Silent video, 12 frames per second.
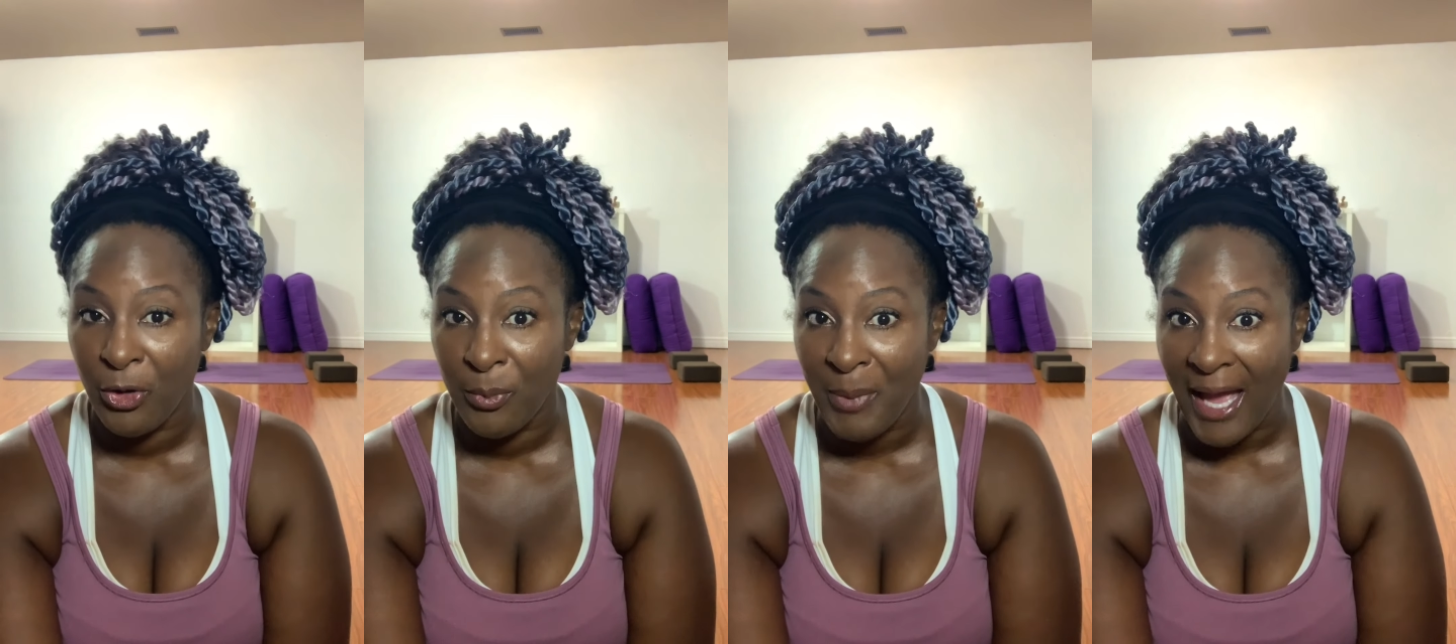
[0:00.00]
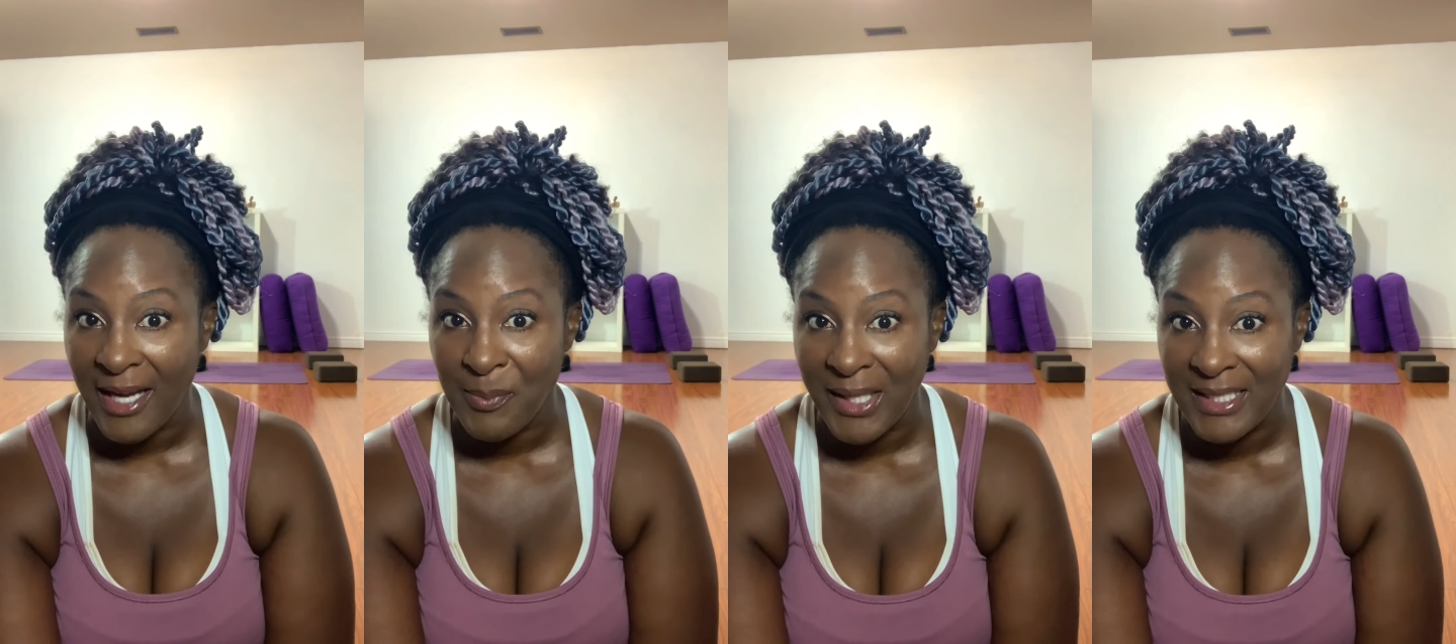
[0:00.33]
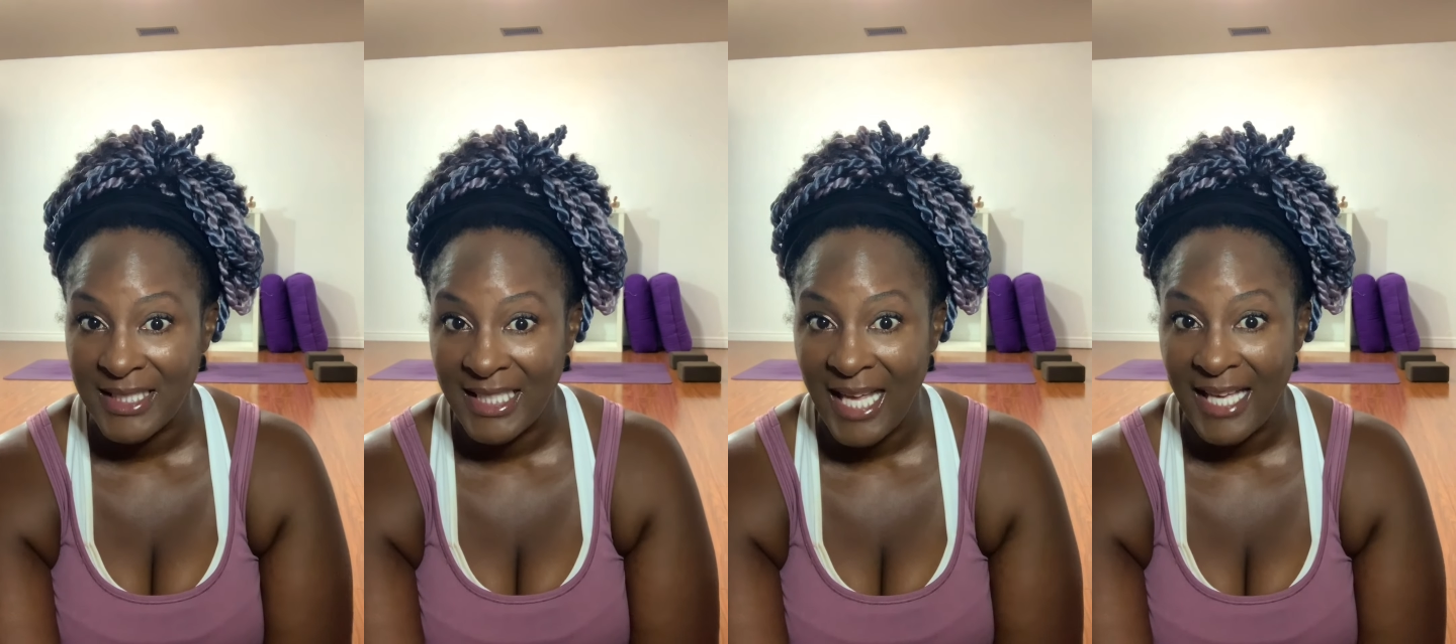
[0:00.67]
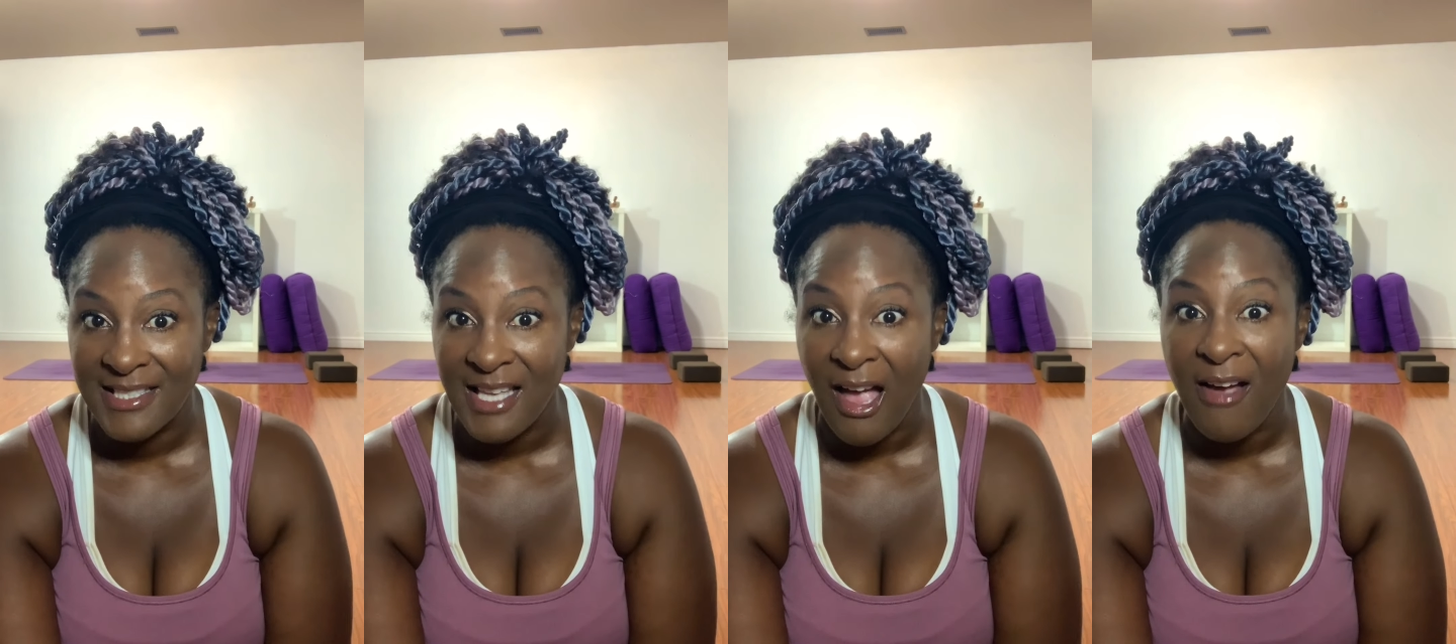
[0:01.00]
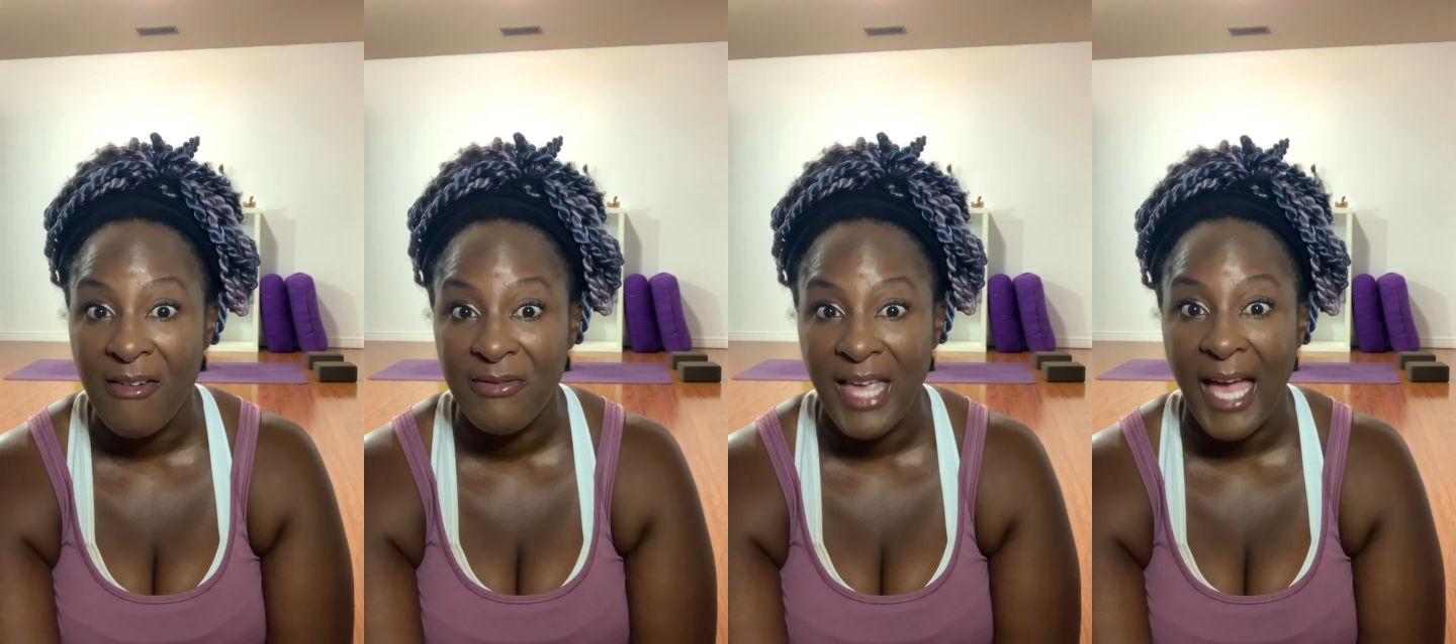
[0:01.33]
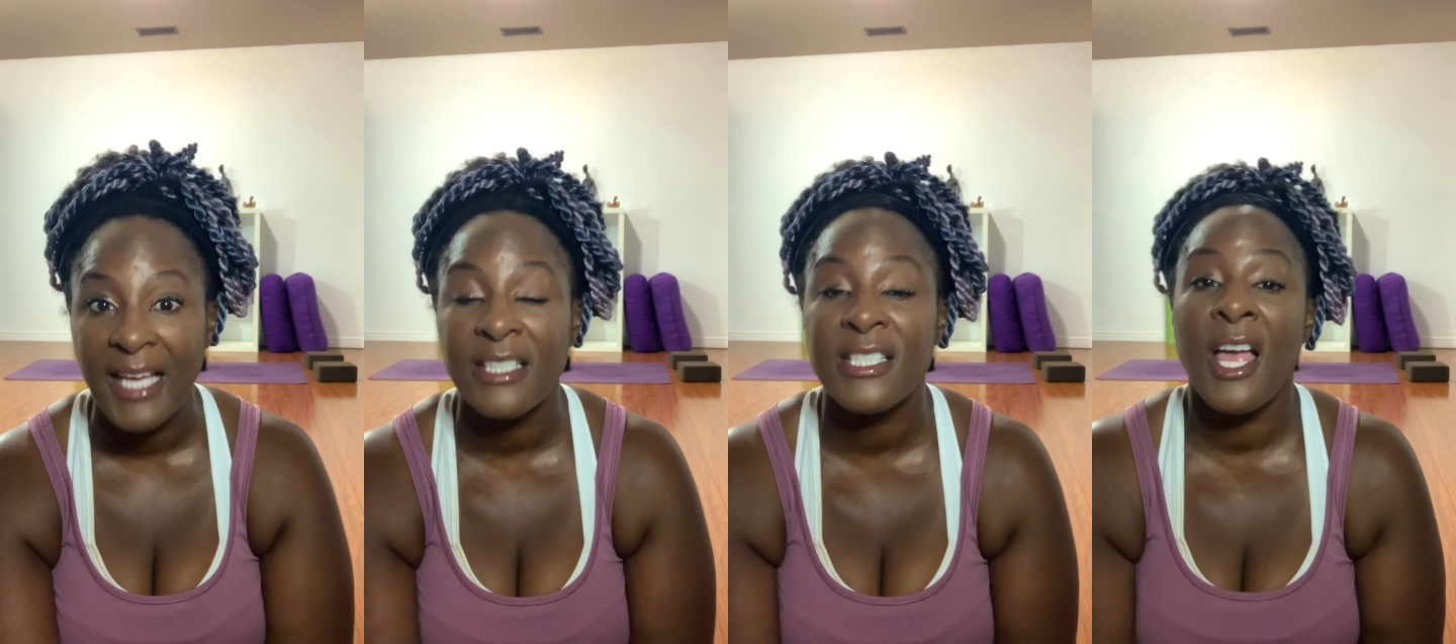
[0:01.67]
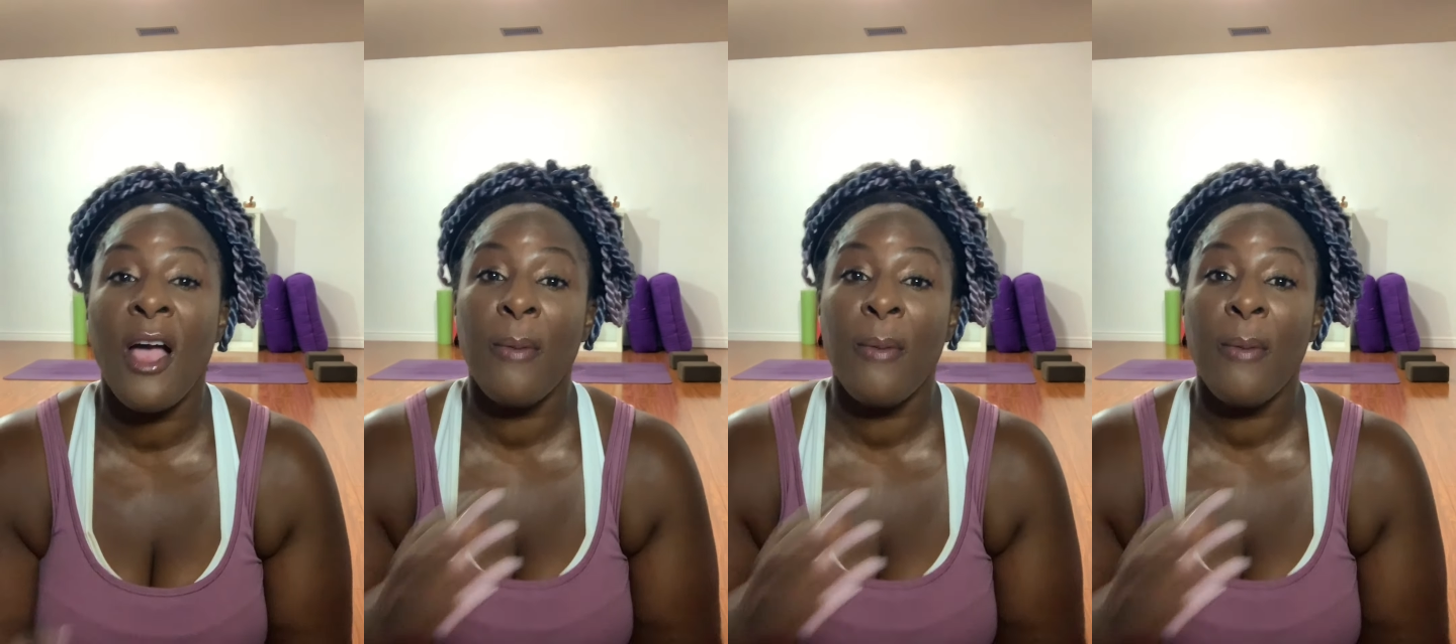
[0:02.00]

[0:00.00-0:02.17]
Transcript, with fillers: or backbending as of yet,